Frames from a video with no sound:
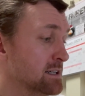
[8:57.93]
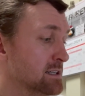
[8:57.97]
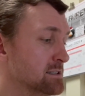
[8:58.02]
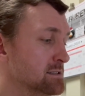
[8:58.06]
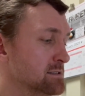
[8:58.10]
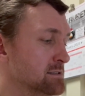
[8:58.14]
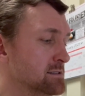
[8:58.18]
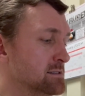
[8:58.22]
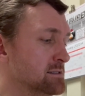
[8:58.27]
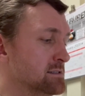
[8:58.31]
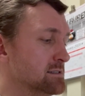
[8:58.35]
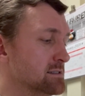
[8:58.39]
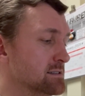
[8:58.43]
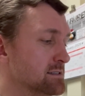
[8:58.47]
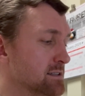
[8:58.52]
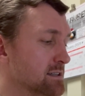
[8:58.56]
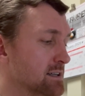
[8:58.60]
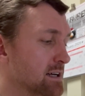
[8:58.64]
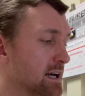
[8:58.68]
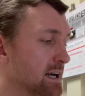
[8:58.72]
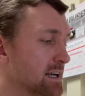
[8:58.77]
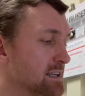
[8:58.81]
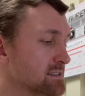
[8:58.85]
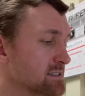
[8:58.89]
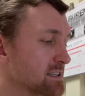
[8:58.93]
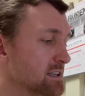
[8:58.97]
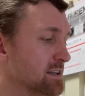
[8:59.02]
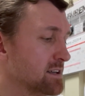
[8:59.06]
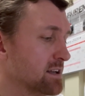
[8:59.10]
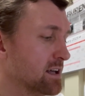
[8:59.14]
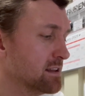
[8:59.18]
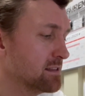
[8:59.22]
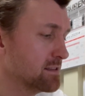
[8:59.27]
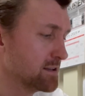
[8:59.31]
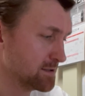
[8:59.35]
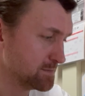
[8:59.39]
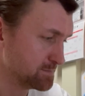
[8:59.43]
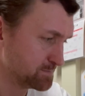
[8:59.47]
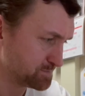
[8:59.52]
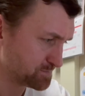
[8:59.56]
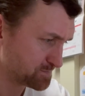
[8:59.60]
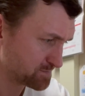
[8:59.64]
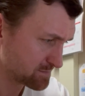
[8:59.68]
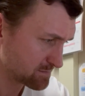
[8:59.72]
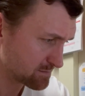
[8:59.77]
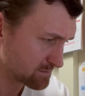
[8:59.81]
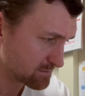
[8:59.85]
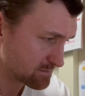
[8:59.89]
I said nothing.
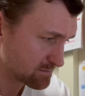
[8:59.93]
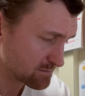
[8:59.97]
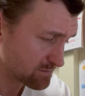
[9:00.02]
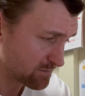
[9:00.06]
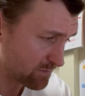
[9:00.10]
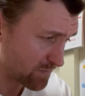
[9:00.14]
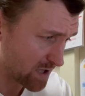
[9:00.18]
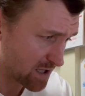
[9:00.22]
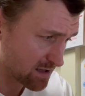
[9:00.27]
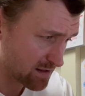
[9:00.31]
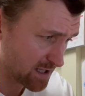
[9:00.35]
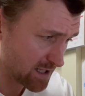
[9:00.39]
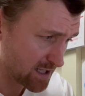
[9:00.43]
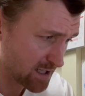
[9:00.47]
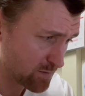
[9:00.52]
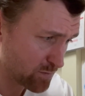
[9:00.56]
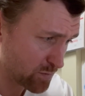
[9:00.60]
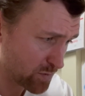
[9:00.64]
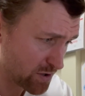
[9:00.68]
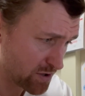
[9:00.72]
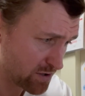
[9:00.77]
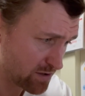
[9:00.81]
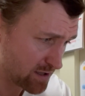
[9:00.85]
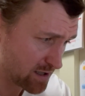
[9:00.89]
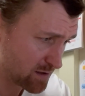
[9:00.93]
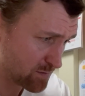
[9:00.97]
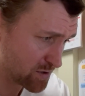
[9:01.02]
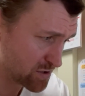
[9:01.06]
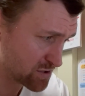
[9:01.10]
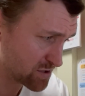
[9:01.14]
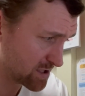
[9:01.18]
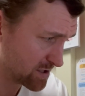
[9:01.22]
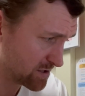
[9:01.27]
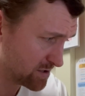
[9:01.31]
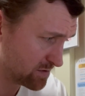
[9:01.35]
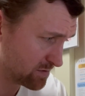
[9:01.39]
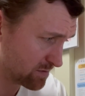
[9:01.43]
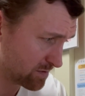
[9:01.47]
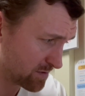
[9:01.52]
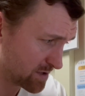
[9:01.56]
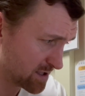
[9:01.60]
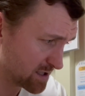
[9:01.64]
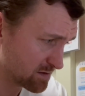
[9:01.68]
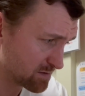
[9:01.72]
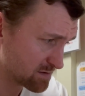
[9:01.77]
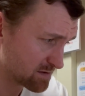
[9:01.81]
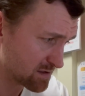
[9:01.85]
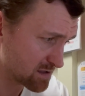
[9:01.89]
Let him wonder how much I knew.
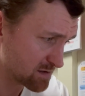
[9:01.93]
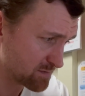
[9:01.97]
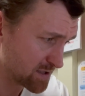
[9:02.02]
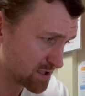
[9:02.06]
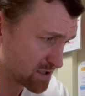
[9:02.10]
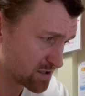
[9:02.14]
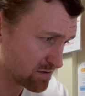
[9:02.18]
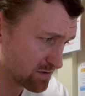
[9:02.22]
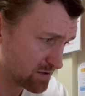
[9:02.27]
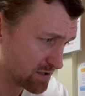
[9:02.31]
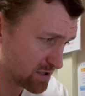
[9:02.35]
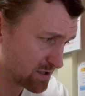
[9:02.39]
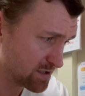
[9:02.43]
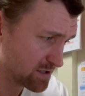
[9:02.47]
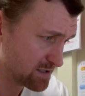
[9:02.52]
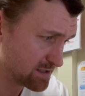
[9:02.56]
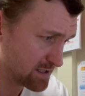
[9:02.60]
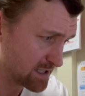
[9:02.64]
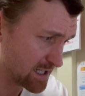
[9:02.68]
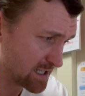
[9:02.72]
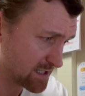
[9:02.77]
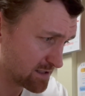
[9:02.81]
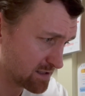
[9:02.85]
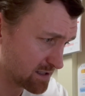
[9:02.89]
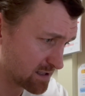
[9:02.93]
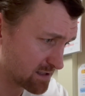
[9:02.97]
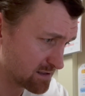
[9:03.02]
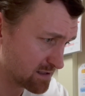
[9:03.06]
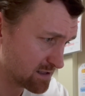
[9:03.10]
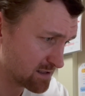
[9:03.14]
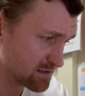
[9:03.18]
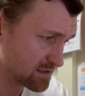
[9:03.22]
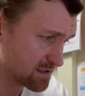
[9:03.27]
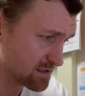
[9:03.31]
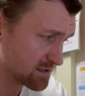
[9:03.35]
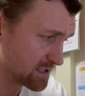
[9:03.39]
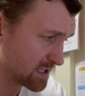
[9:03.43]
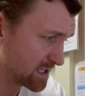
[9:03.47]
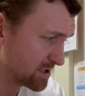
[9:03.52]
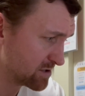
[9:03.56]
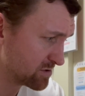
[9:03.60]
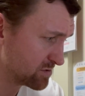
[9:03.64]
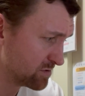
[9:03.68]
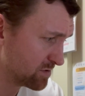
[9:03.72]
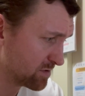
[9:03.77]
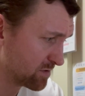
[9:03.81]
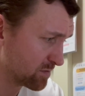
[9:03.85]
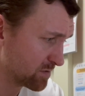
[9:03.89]
This was especially good tactic since the sad
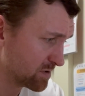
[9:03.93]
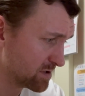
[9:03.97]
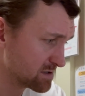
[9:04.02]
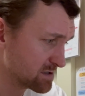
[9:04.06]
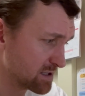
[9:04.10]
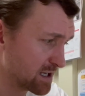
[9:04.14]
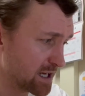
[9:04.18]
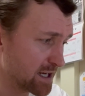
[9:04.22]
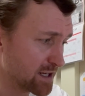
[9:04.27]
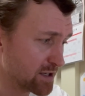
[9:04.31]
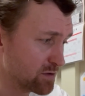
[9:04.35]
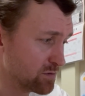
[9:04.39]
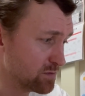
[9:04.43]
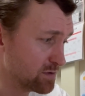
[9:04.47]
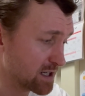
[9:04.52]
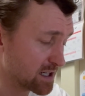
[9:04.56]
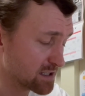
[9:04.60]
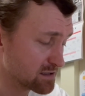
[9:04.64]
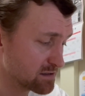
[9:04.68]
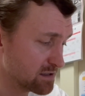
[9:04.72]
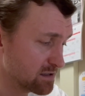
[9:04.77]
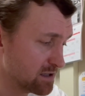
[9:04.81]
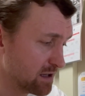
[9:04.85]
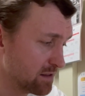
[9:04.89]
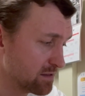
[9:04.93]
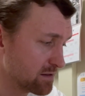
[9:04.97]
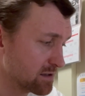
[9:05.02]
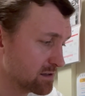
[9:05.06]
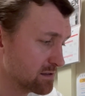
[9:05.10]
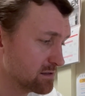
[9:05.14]
truth was I knew next to nothing.